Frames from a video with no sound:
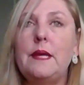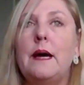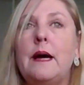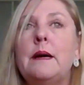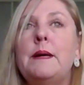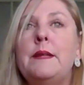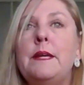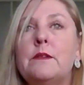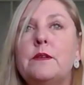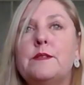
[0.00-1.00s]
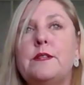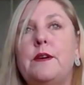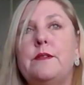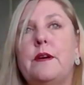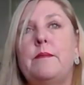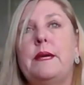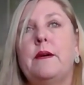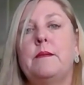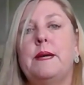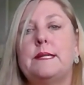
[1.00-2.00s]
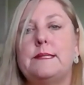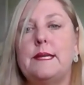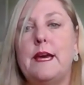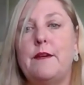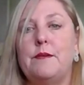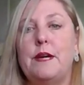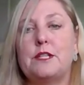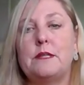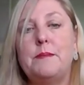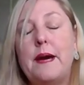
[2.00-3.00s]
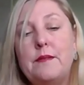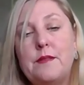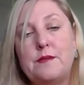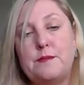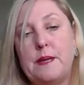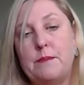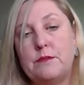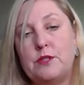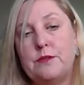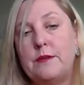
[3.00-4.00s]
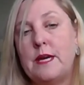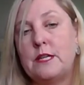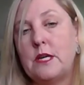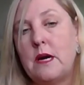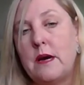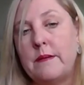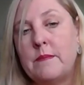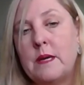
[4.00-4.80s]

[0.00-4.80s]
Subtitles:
And then they'll be going back to see have you actually paid those people during that time.